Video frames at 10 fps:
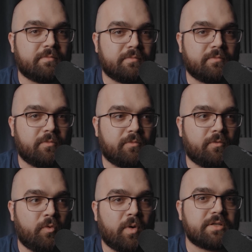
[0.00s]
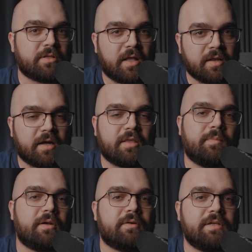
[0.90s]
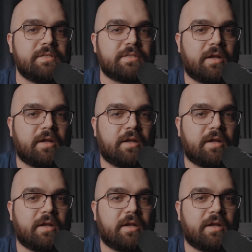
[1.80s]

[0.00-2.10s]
watch a lot of documentaries,